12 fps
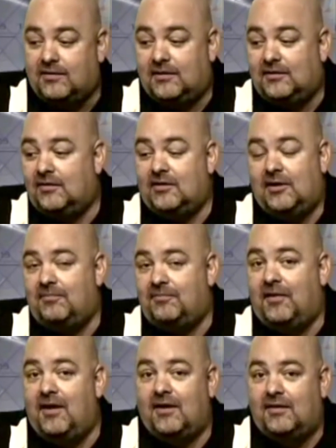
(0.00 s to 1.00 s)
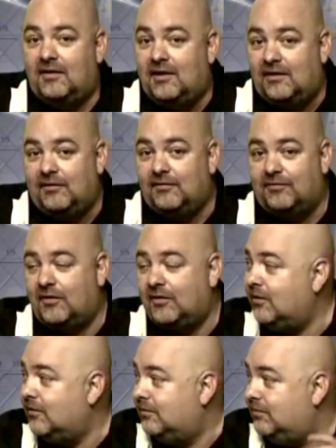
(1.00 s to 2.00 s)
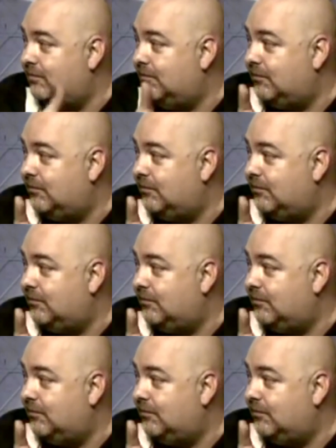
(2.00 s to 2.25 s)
I think they'll end up fine, even if they're